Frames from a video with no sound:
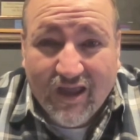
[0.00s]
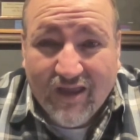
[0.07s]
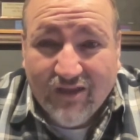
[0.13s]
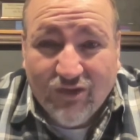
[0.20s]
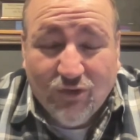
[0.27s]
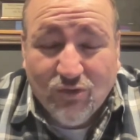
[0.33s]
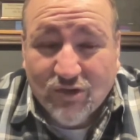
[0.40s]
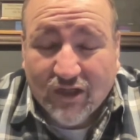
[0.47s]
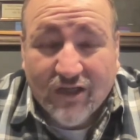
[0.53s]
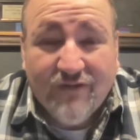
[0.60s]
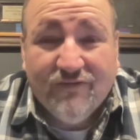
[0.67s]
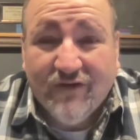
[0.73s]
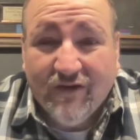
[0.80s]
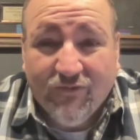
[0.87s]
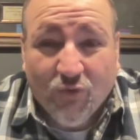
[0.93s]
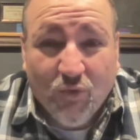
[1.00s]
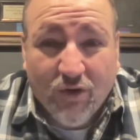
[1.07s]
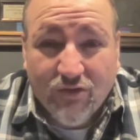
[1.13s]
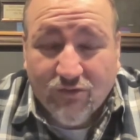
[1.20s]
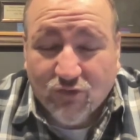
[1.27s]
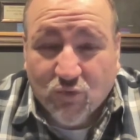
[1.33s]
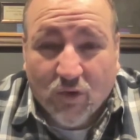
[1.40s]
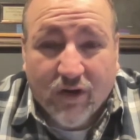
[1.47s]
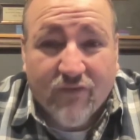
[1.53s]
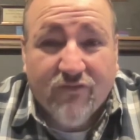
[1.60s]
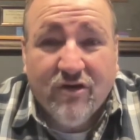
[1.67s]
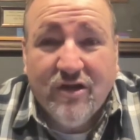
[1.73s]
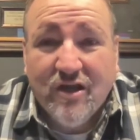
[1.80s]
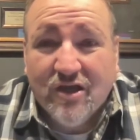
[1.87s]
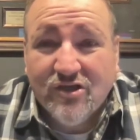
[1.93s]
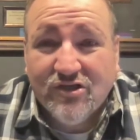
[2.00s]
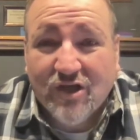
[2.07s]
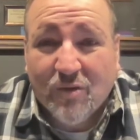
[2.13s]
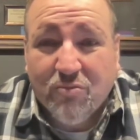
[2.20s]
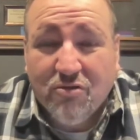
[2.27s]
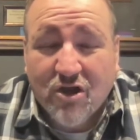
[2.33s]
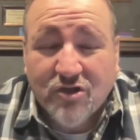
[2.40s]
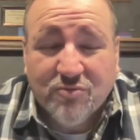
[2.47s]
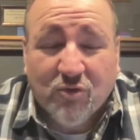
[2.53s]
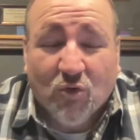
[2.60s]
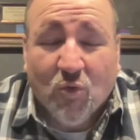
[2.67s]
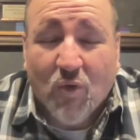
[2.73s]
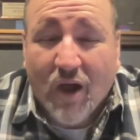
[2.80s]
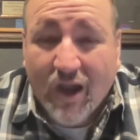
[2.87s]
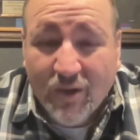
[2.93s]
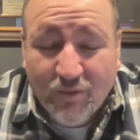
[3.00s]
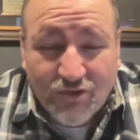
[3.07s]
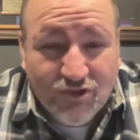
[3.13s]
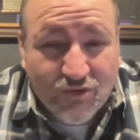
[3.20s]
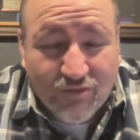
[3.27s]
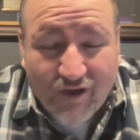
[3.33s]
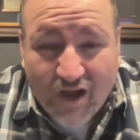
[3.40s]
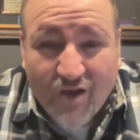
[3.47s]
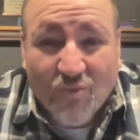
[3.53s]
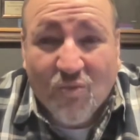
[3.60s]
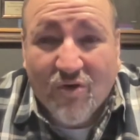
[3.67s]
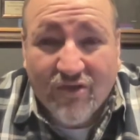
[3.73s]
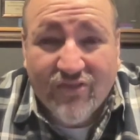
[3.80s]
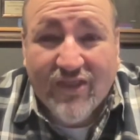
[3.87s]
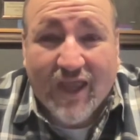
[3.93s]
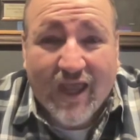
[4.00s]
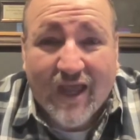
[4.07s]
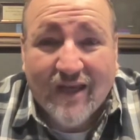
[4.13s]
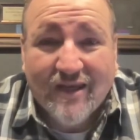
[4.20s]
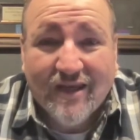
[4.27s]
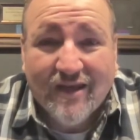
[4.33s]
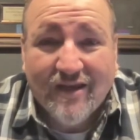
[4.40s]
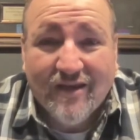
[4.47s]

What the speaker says: whose leaf never withers. Whatever he does shall prosper. Why would you not want that?